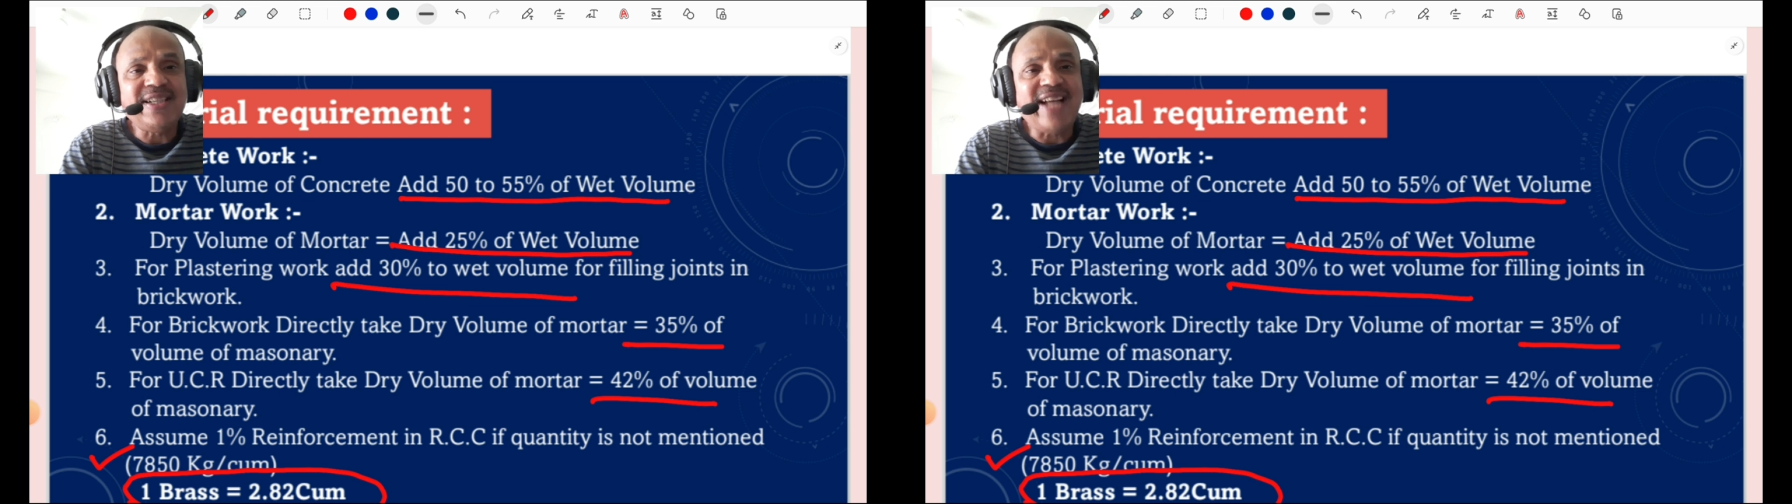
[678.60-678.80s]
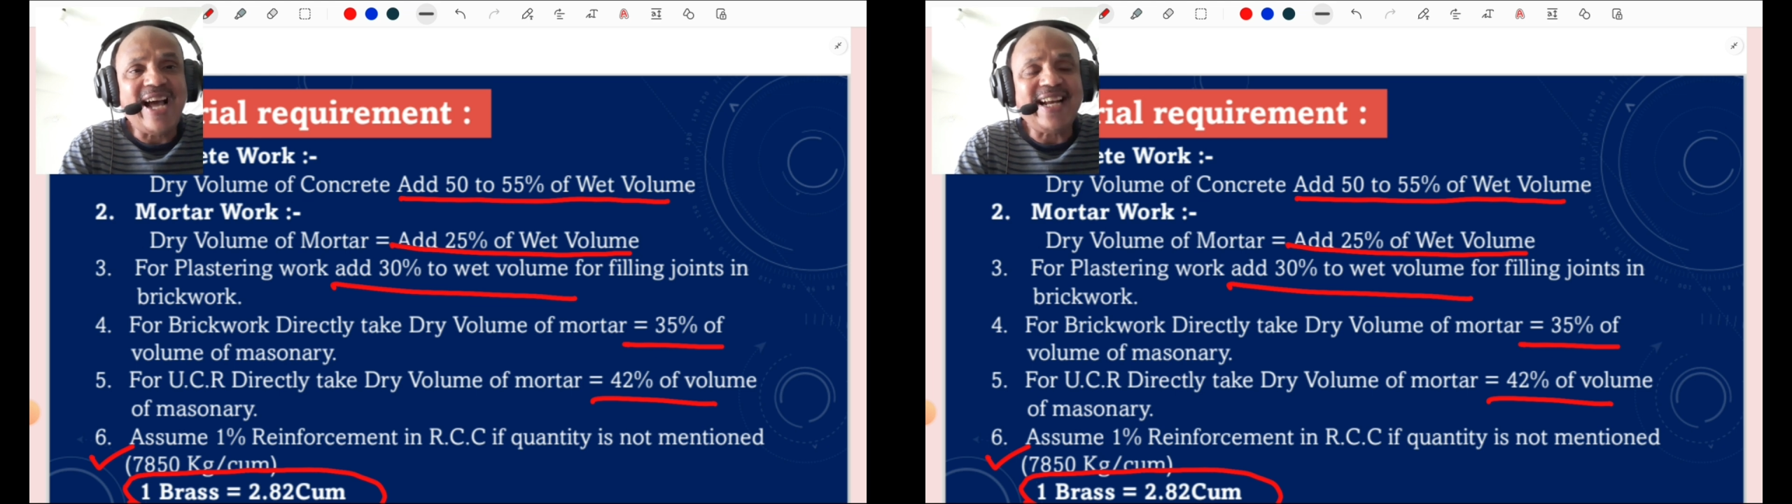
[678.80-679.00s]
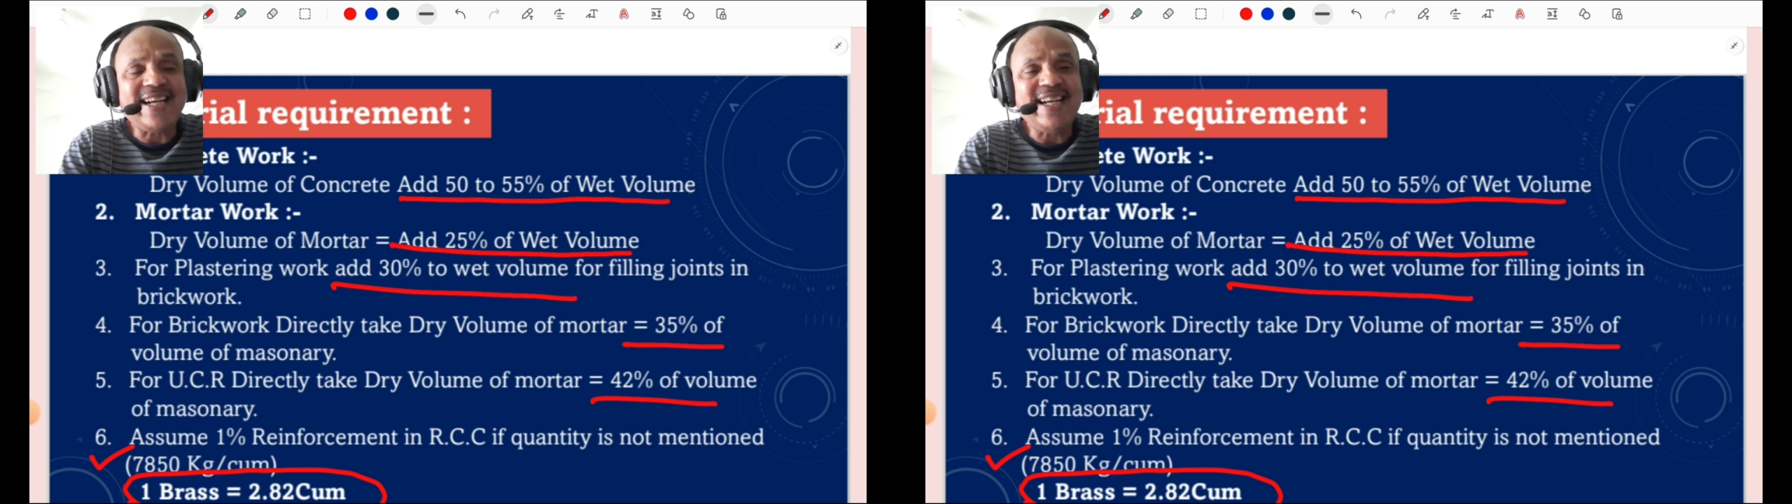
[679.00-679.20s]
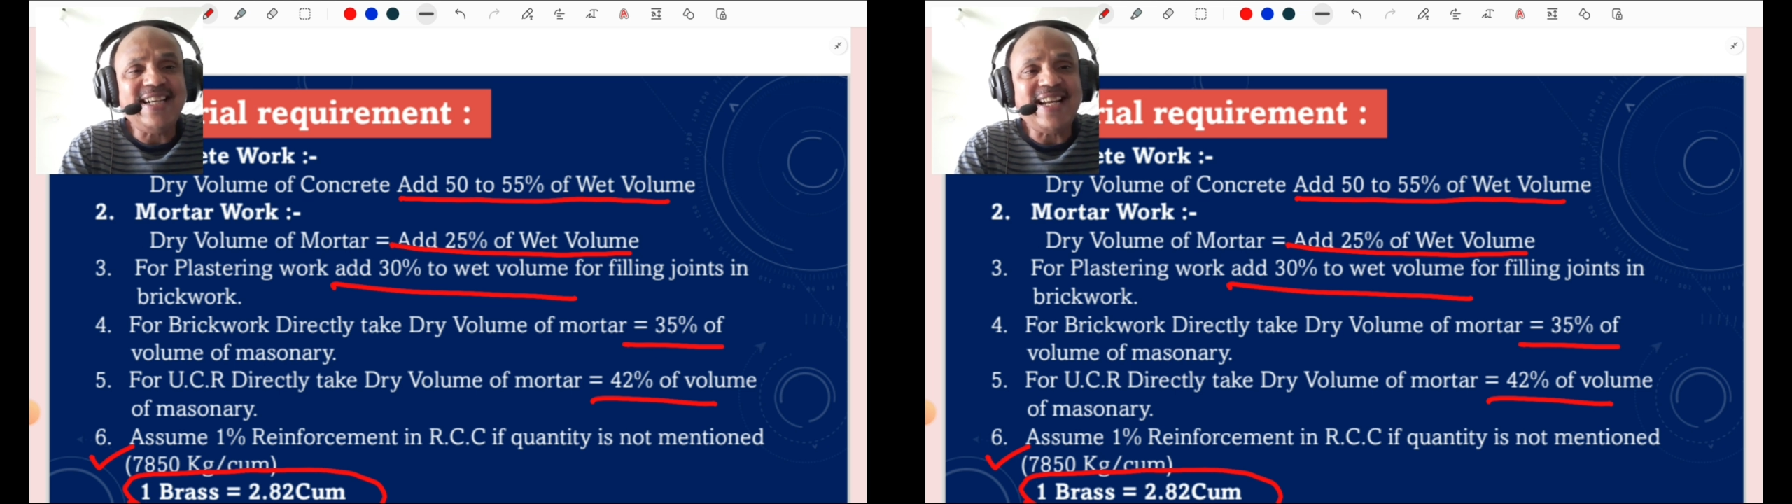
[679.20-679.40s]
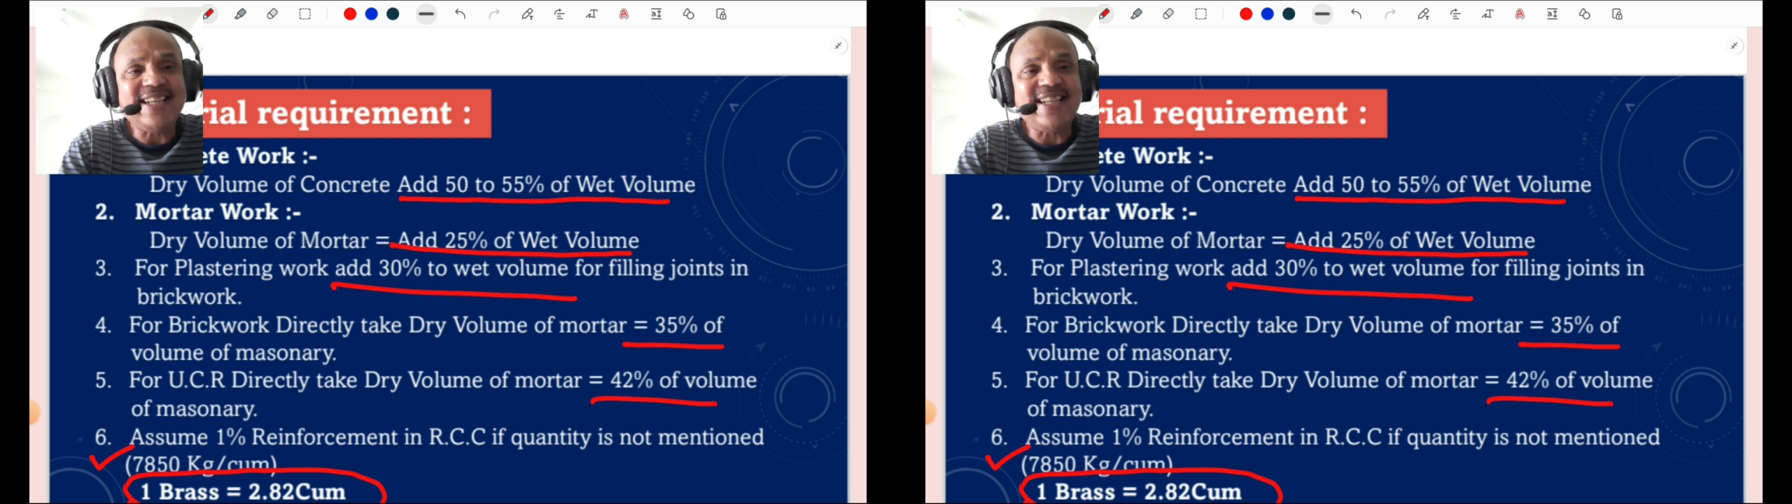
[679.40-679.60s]
directly
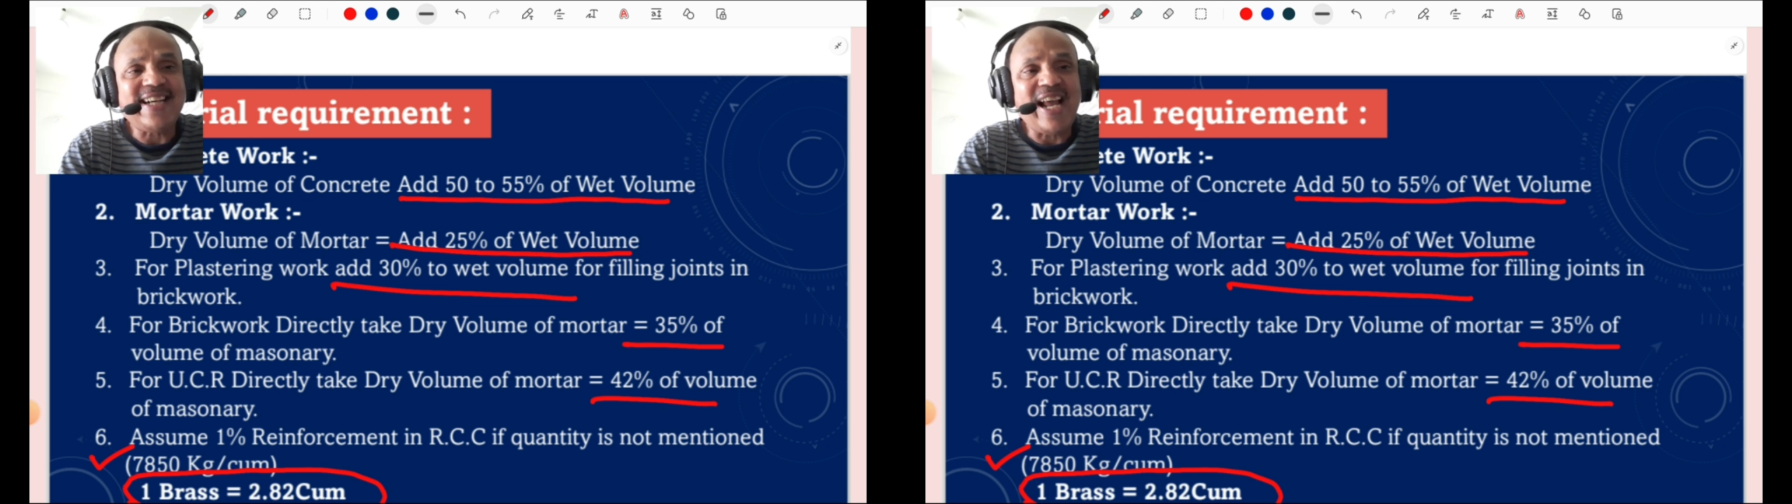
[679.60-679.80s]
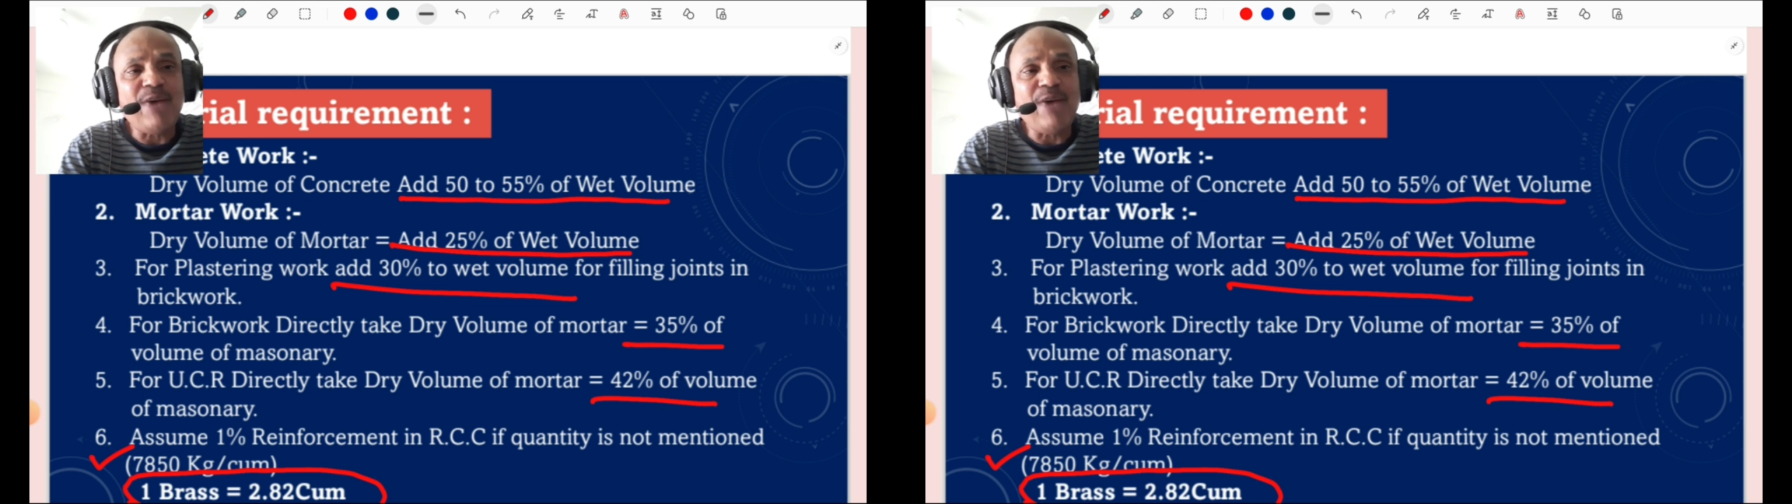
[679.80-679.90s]
take the dry